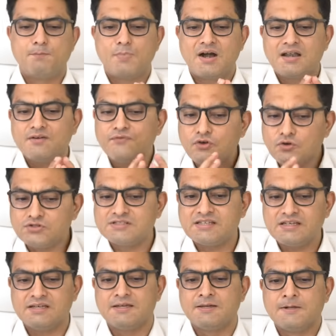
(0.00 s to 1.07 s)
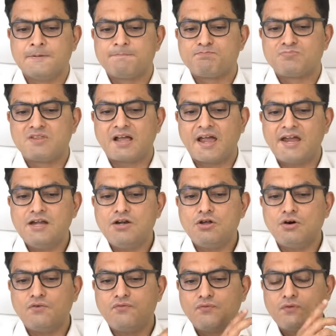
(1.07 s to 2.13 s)
But if you see the kind
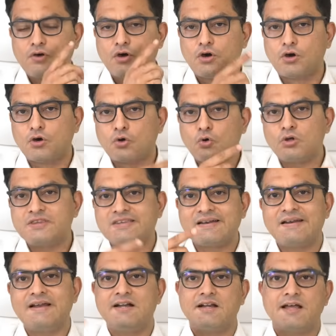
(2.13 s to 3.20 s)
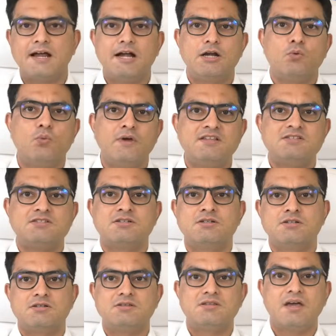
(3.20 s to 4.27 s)
of growth rate at which
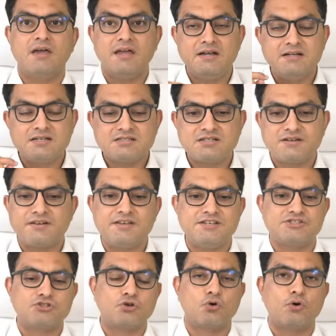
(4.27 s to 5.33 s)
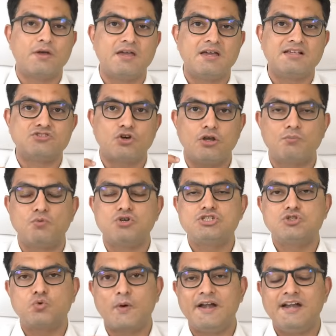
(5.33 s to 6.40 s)
the industry is growing is
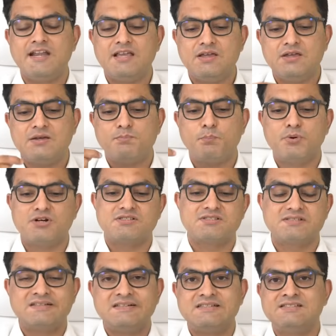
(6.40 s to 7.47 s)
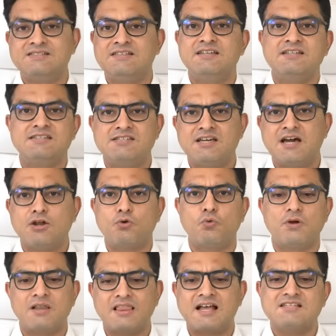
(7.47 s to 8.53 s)
almost 20% CAGR
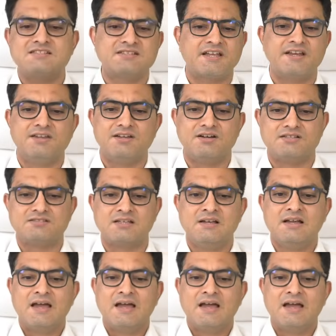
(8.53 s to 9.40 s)
over last 10 years.